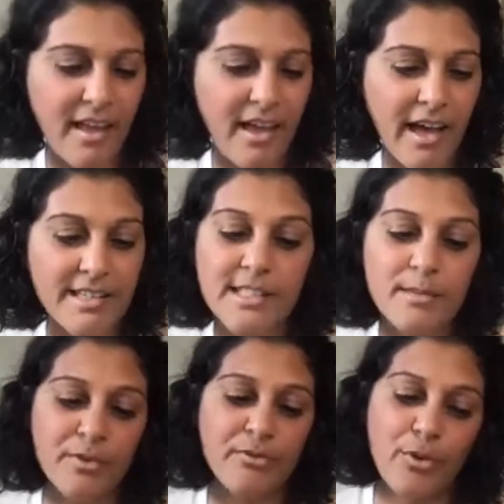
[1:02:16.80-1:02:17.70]
I
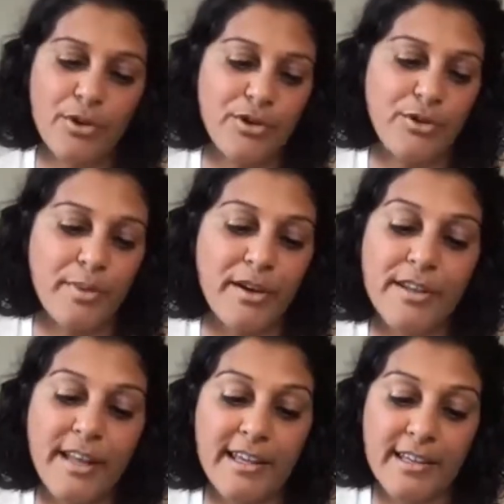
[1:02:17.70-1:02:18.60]
sit before you bare
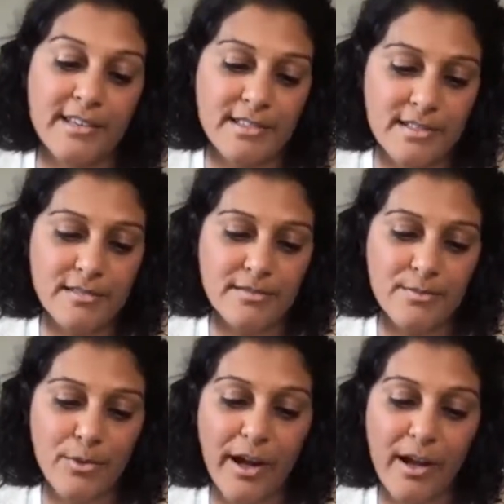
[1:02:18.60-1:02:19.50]
naked,
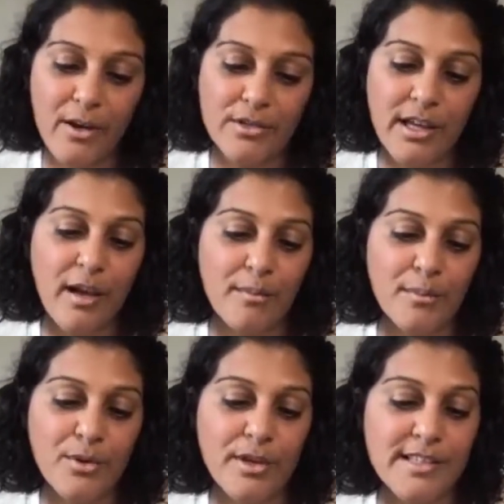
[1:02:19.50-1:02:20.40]
proud,
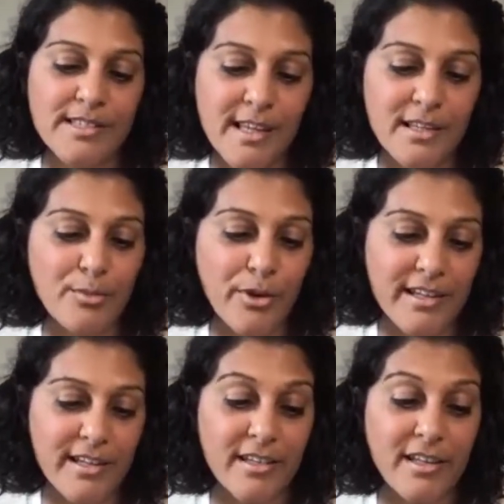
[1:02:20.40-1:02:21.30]
humble, and
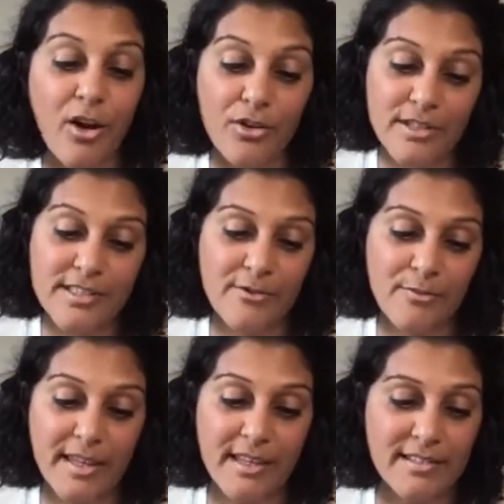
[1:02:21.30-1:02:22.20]
celebrating the allness of
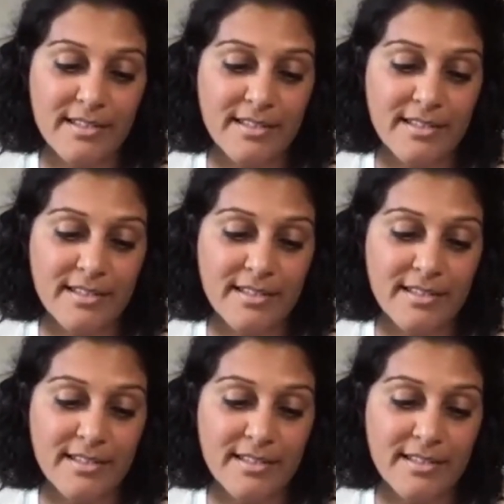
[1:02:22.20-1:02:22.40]
me.